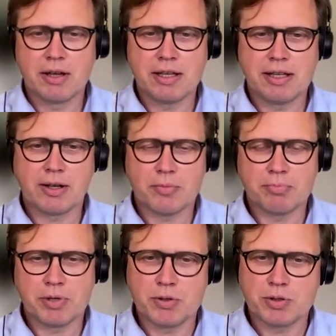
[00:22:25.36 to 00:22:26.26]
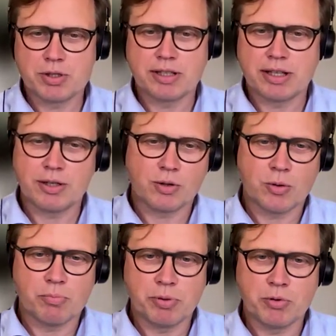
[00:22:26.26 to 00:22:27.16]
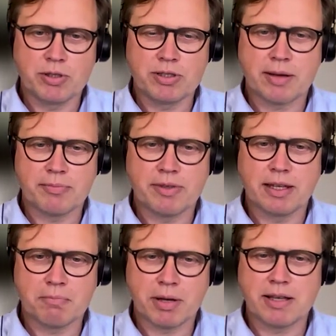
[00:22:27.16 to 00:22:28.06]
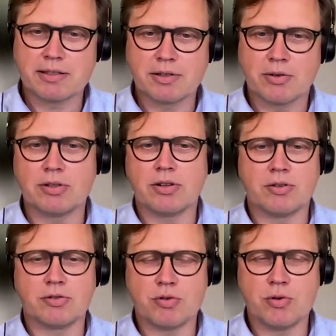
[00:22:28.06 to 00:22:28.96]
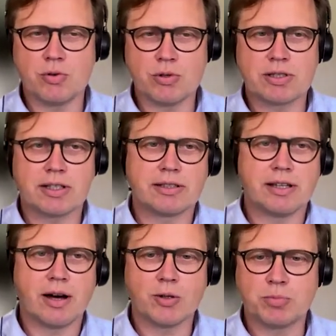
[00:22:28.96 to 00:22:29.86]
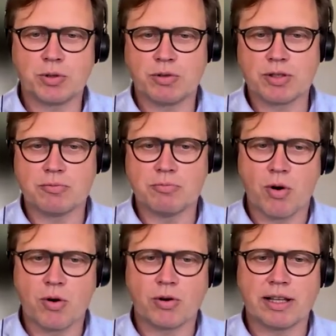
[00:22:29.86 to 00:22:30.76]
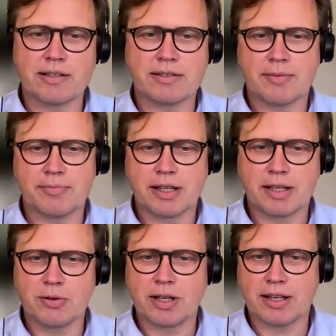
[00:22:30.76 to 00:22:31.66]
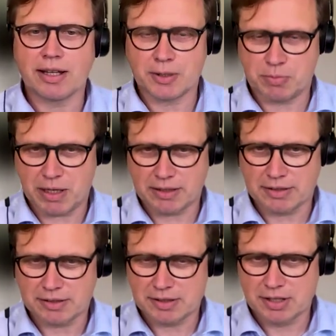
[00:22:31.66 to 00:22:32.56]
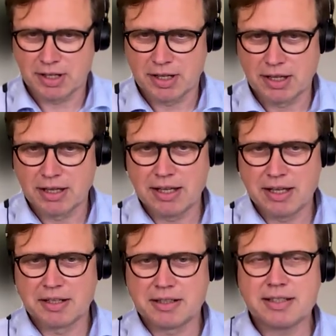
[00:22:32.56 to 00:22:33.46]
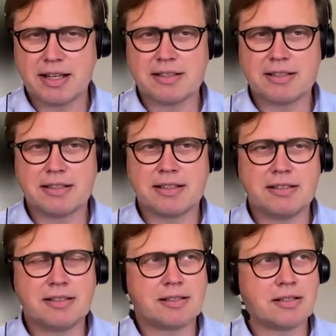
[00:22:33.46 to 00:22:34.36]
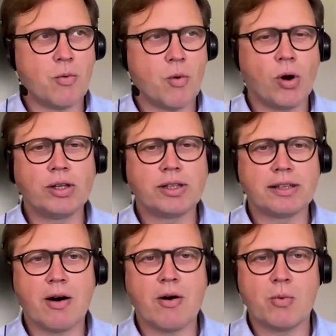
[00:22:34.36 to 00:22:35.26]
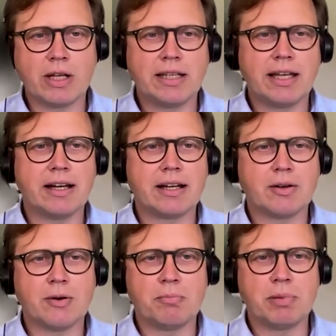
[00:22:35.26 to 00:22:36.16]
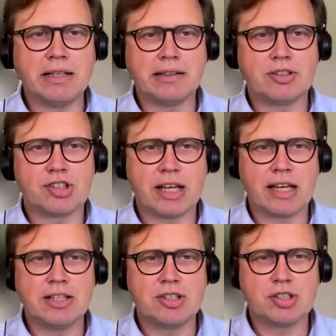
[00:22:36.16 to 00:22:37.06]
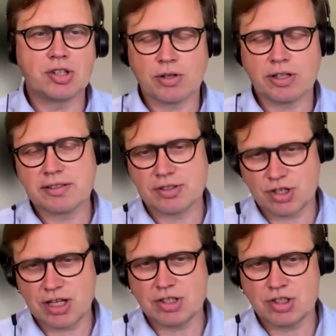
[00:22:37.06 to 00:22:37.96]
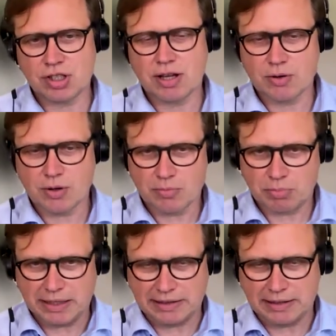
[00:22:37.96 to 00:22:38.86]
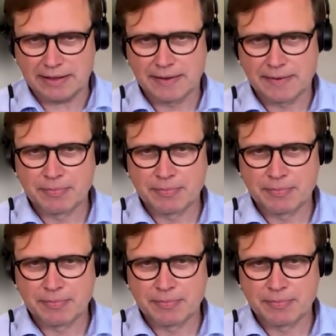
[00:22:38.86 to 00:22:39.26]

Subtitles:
in a computer, then you compute something based on rules, and the output was more or less something you can expect. This has in this world now with AI completely changed, or is changing now completely.